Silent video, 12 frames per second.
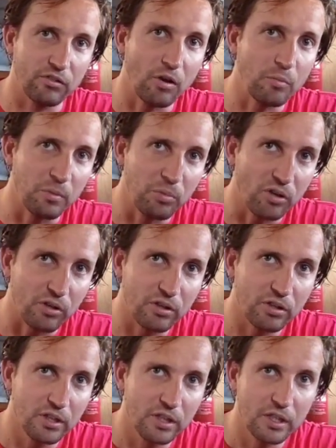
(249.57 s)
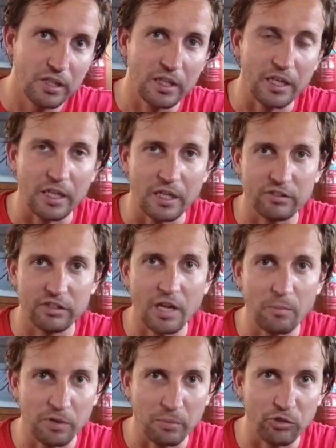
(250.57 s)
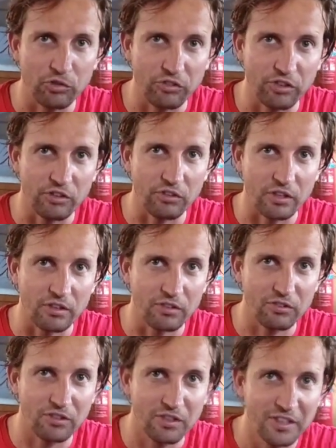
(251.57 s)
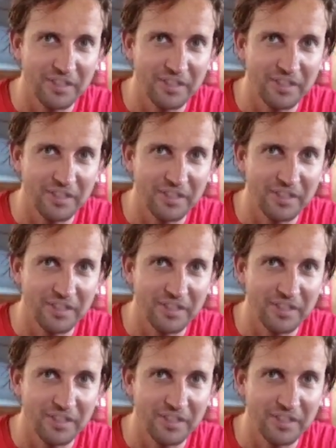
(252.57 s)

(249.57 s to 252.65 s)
tummy bug to complement your seasickness